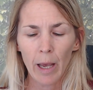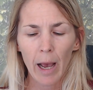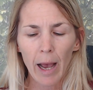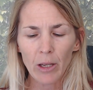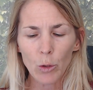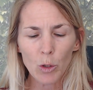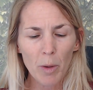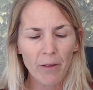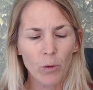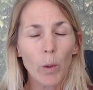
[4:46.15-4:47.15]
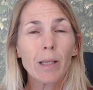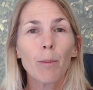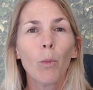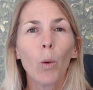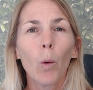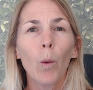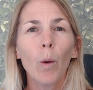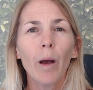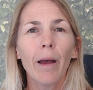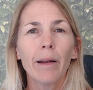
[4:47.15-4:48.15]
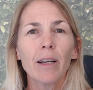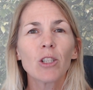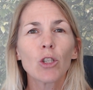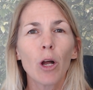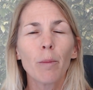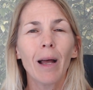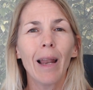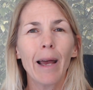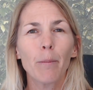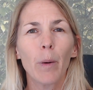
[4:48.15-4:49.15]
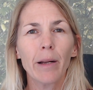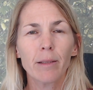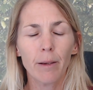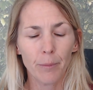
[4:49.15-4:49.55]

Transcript: I used my voice more and I shone my light brighter.